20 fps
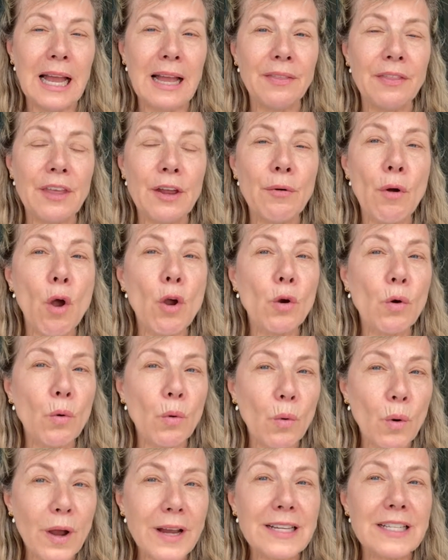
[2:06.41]
and there are
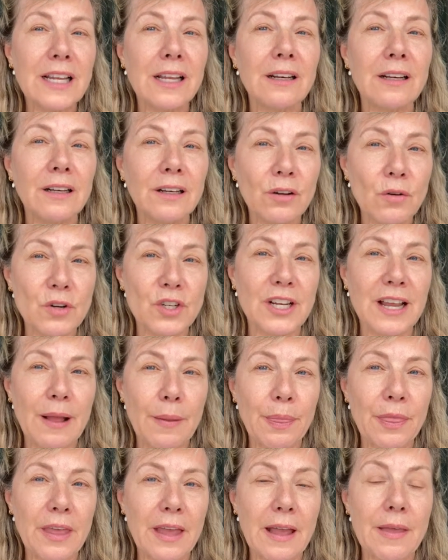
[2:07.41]
quite a lot
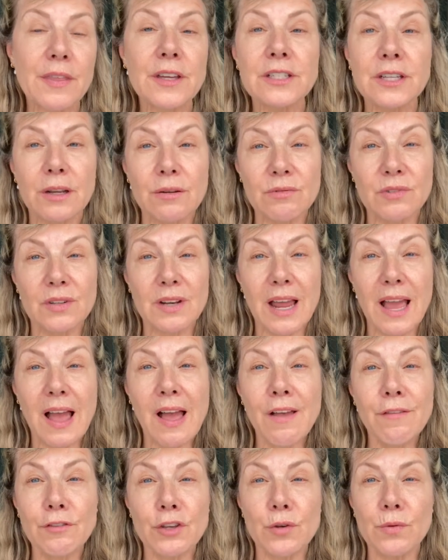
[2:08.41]
out there that don't
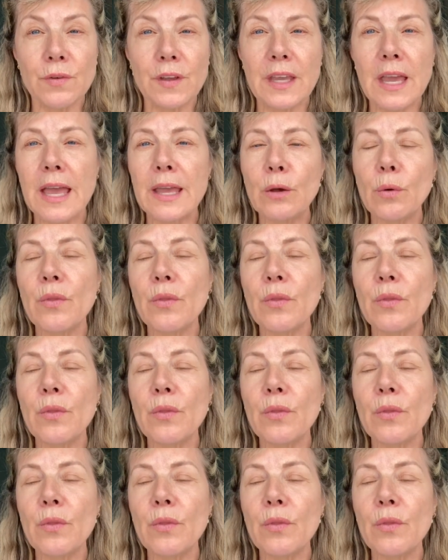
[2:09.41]
have UVA,